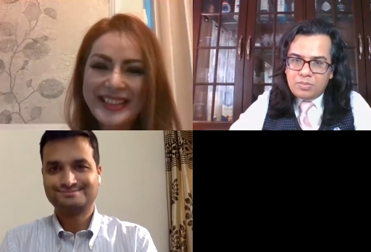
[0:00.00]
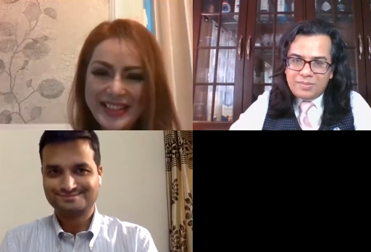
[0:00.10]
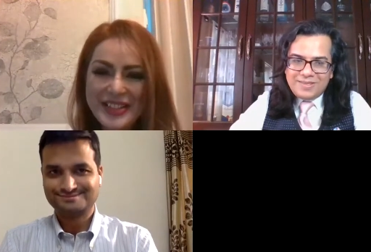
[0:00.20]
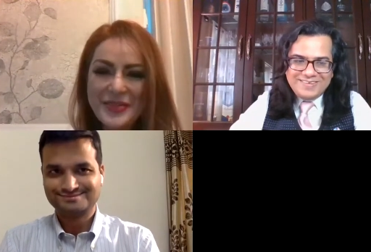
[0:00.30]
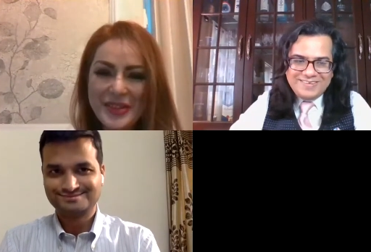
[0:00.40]

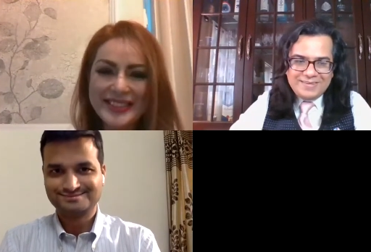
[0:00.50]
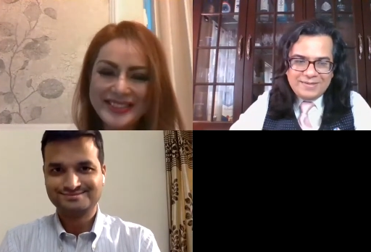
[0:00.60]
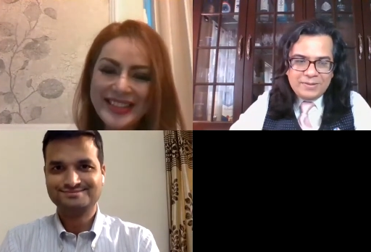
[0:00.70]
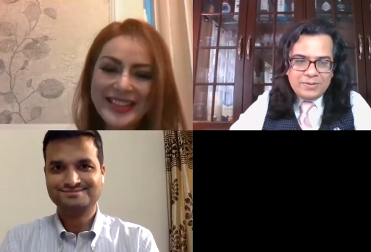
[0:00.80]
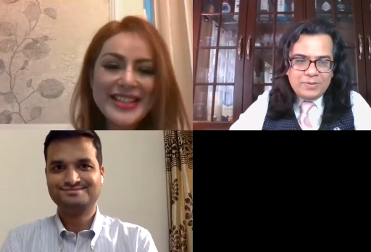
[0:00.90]
Speaker 1: That's fine.
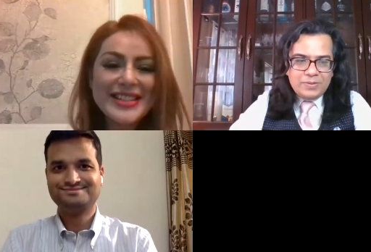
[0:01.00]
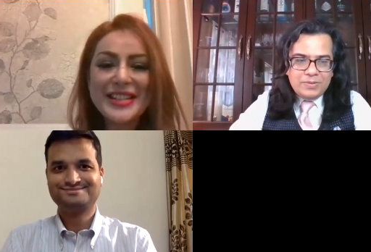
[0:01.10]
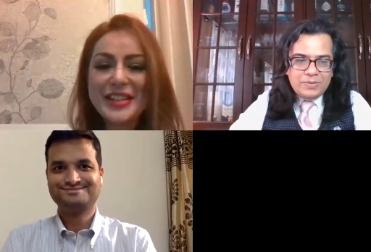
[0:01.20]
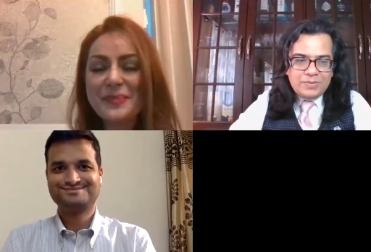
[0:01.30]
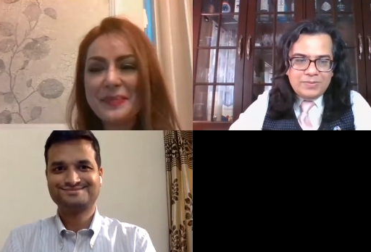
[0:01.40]
That's
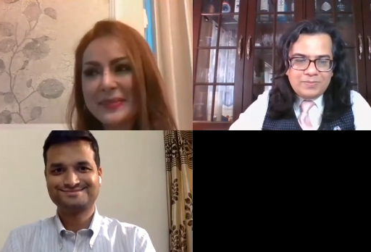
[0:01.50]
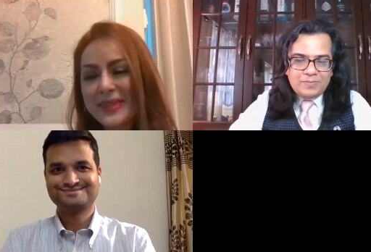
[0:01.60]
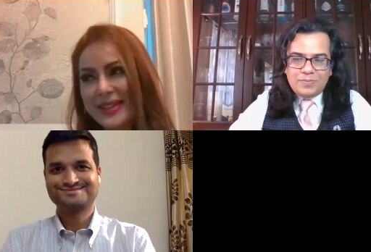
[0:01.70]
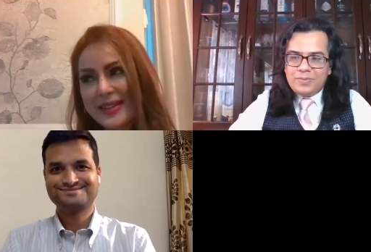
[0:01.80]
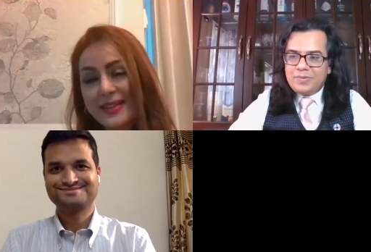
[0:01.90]
the
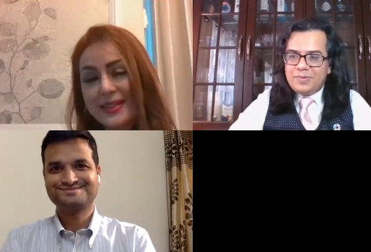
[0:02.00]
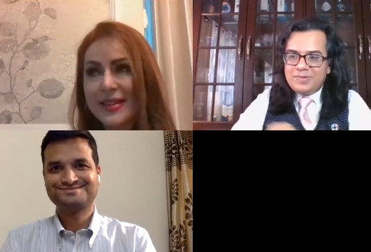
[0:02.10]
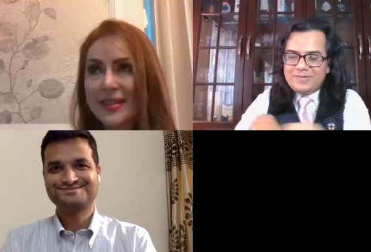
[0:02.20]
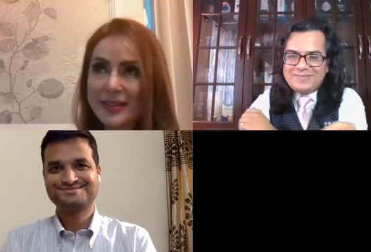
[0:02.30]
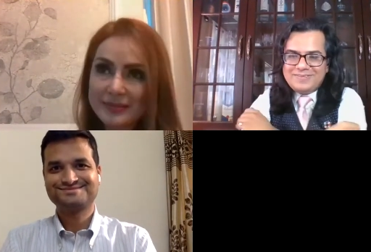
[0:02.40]

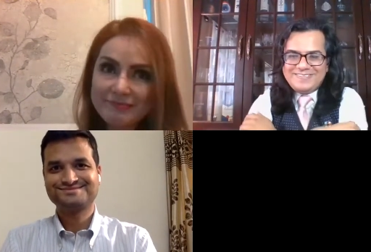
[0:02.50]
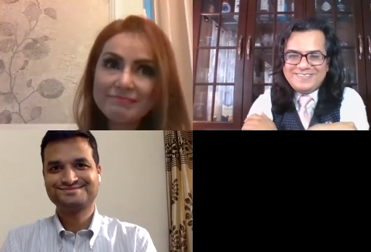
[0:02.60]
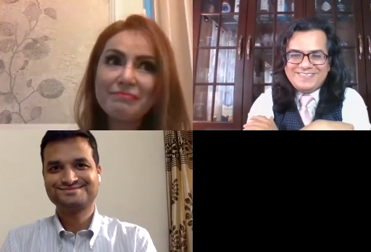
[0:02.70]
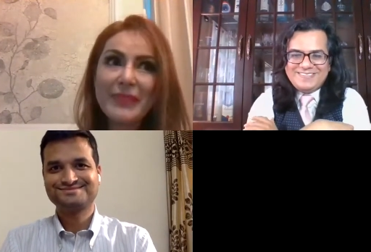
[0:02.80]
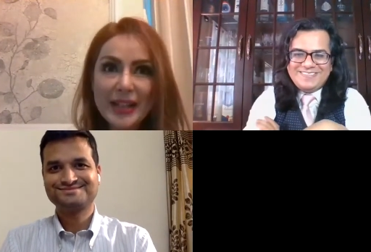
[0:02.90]
the
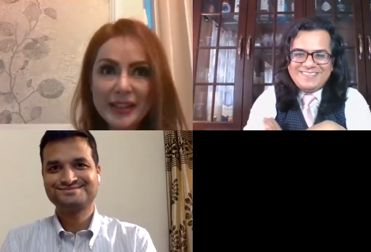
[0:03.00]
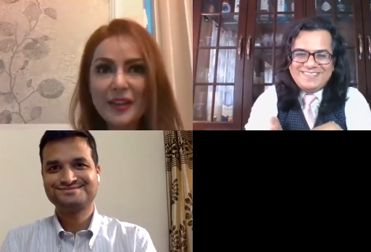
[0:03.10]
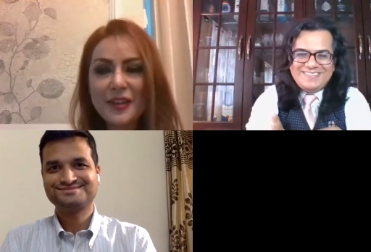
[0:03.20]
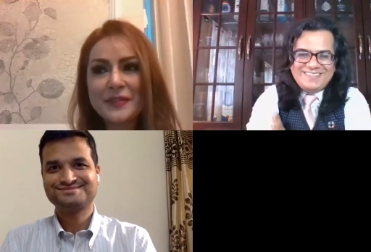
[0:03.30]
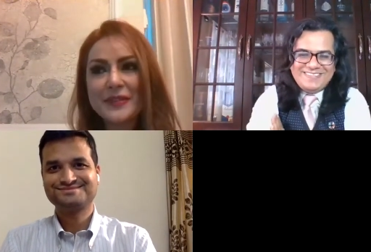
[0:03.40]
main
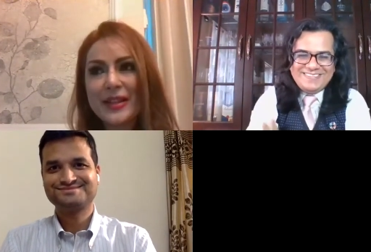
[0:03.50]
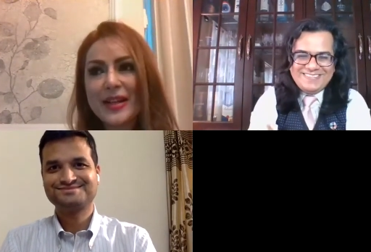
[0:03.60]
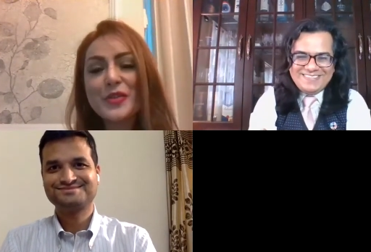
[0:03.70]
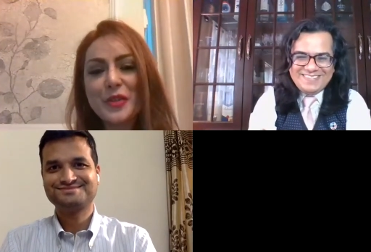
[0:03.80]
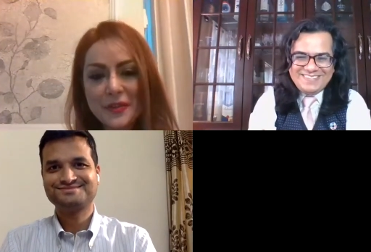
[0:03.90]
of
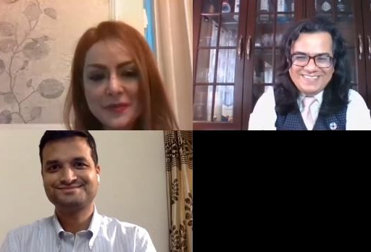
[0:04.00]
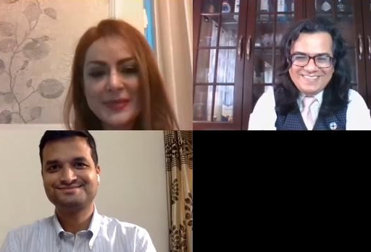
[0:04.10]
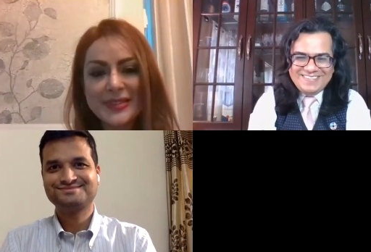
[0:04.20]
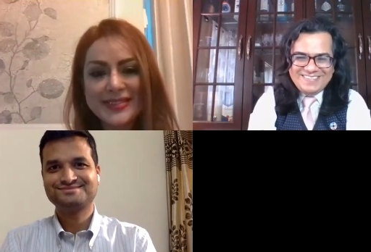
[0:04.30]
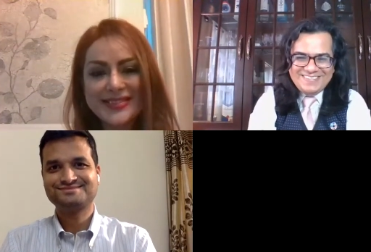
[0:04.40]

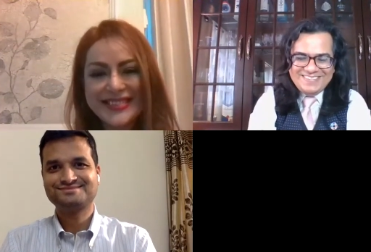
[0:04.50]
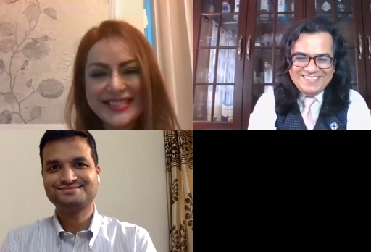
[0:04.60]
achievement